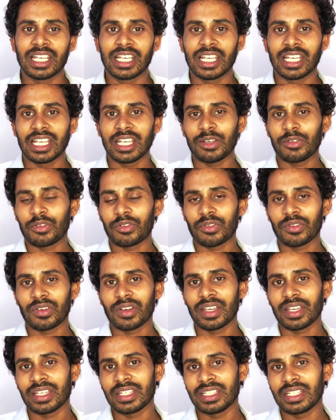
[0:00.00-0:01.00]
if
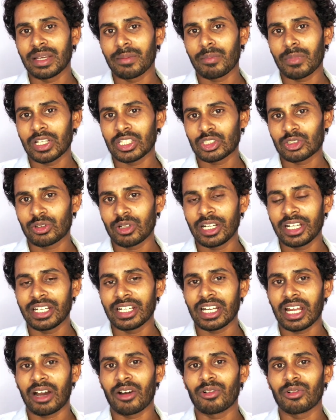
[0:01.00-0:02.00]
a masculine
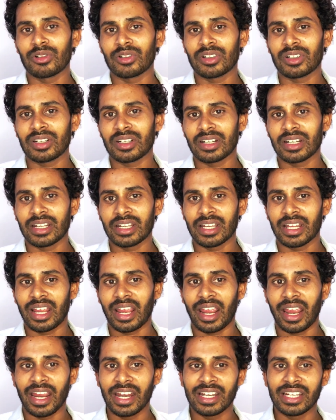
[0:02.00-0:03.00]
noun
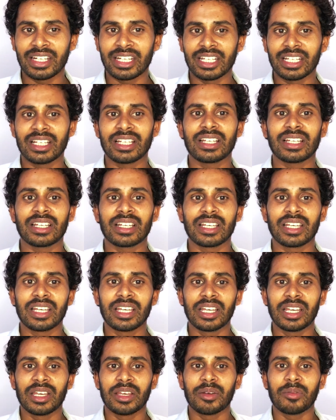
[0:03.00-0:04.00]
ending
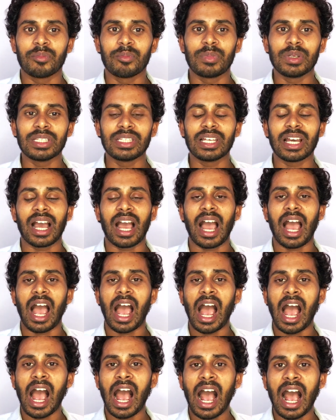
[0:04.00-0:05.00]
with
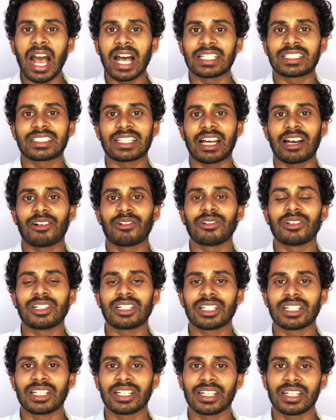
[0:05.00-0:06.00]
a
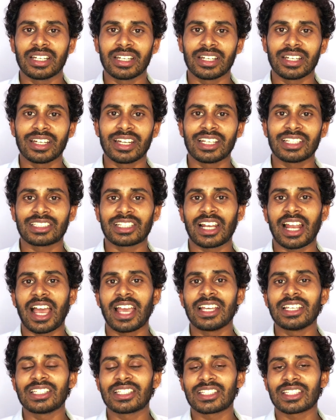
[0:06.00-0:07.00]
sound,
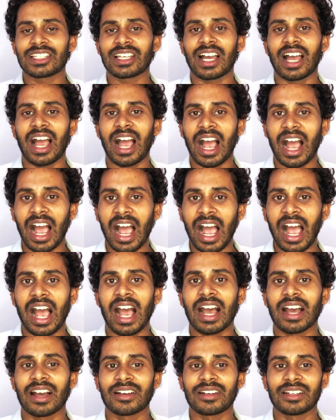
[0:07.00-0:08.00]
nasalize
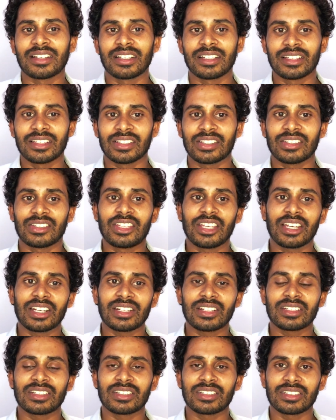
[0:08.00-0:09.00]
a,
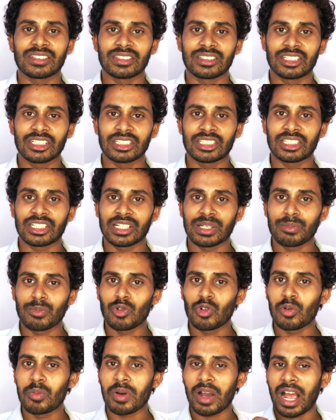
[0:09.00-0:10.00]
then just
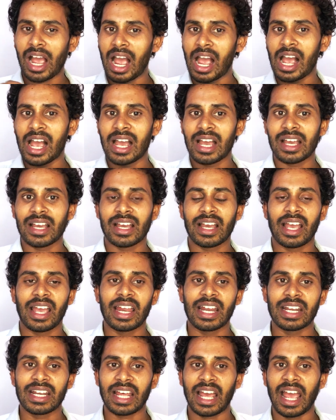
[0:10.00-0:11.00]
remove a
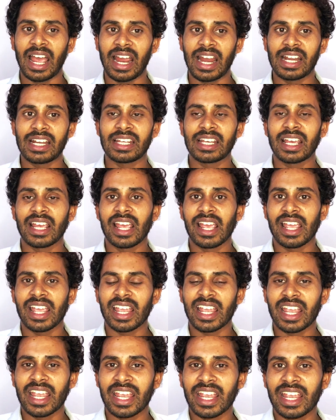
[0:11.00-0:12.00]
and add
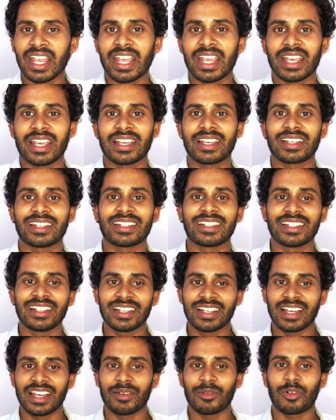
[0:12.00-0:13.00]
a.
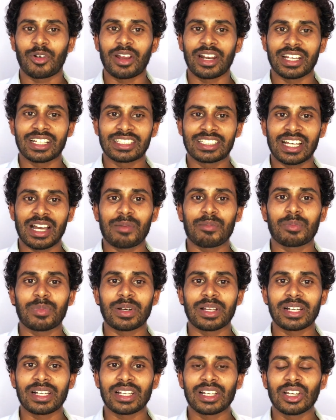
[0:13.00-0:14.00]
For
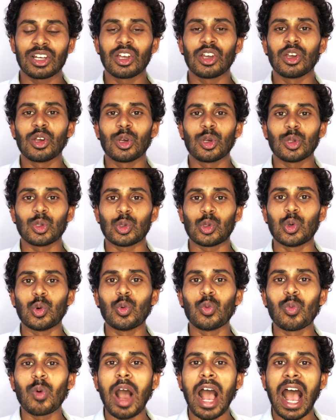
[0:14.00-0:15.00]
example,
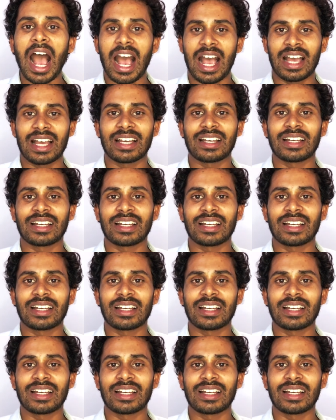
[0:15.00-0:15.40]
dhuma,